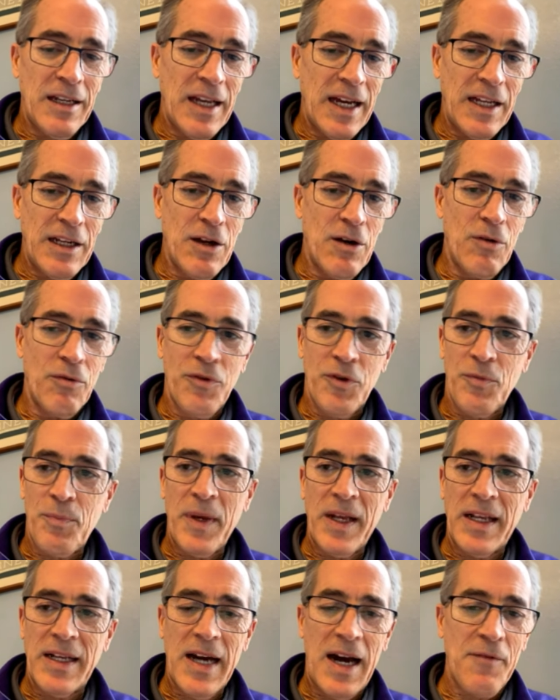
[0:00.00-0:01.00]
know there've
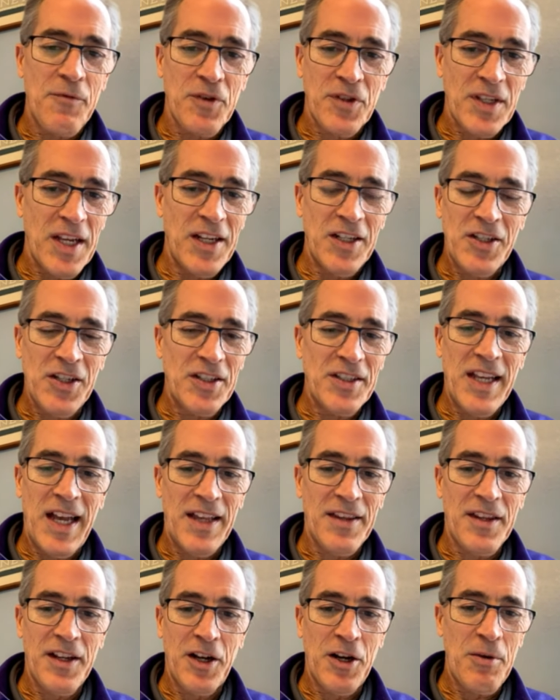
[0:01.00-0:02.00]
been conversations
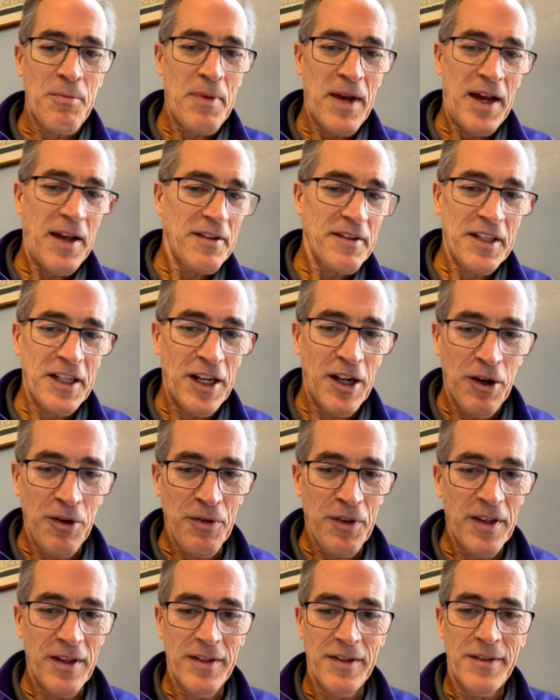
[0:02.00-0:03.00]
out there about, you know,
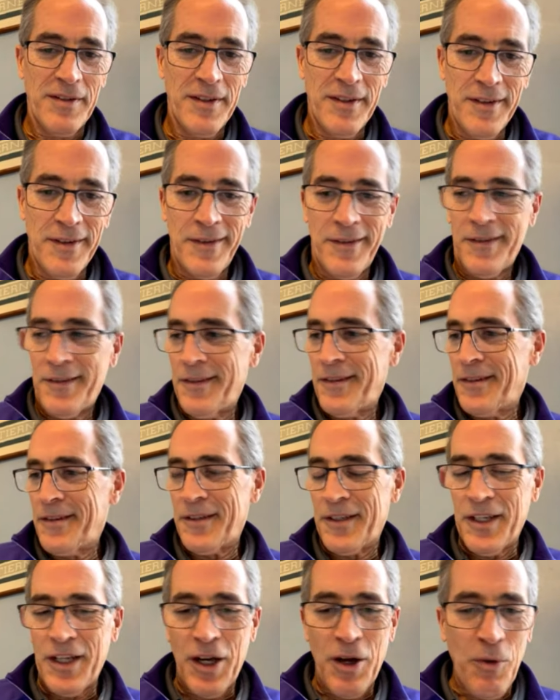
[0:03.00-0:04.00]

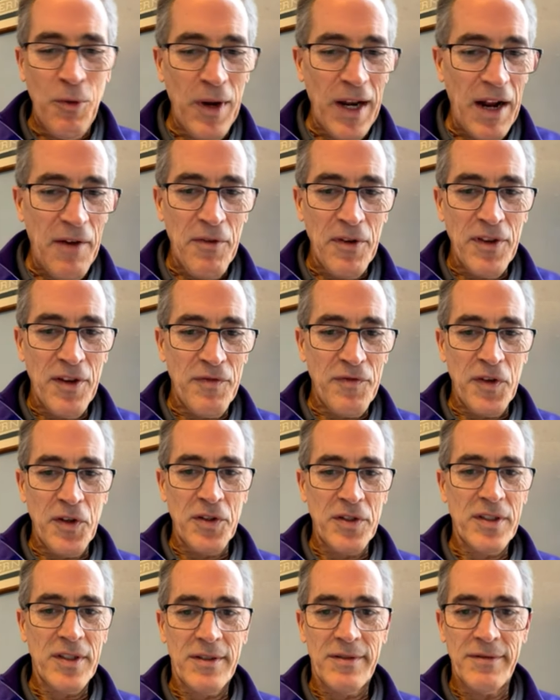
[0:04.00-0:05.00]
the
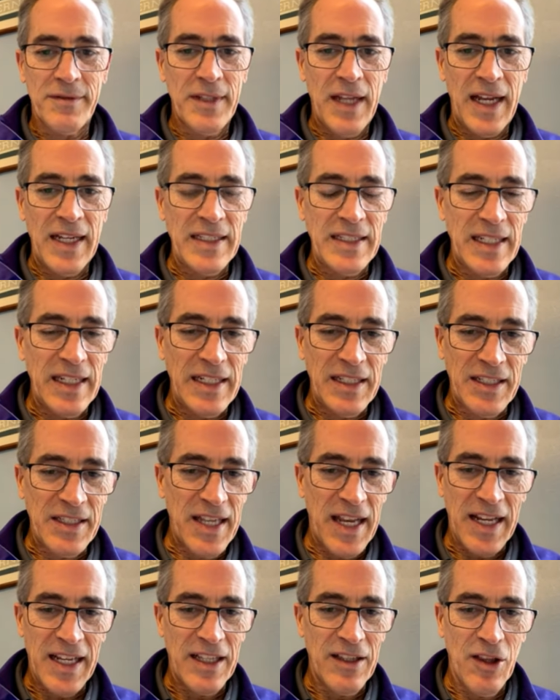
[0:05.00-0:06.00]
first 19
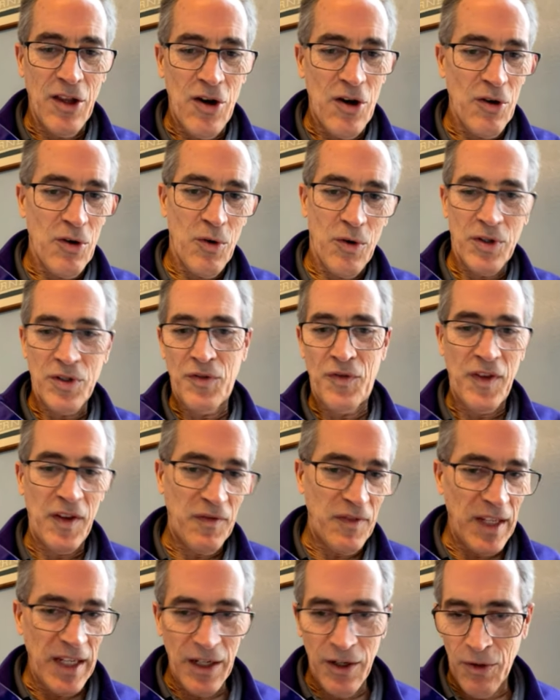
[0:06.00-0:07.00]
second long course
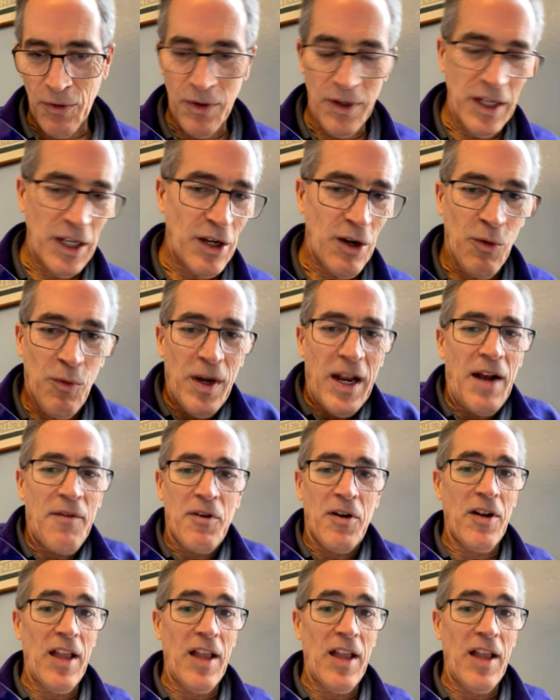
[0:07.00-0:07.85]
50 or, you know, whatever,